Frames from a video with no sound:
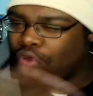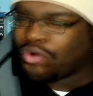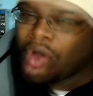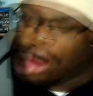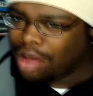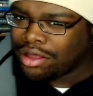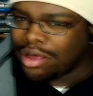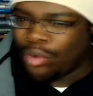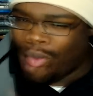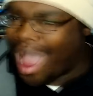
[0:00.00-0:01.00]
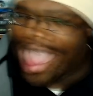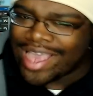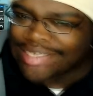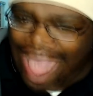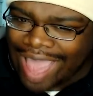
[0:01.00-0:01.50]
overall, but why
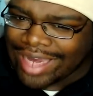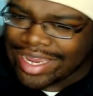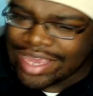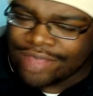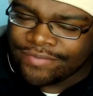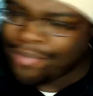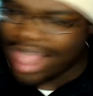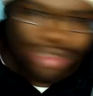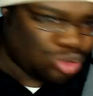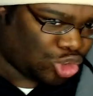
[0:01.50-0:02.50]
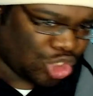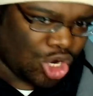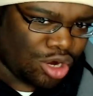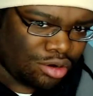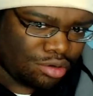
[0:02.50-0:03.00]
exactly? I'm not too sure,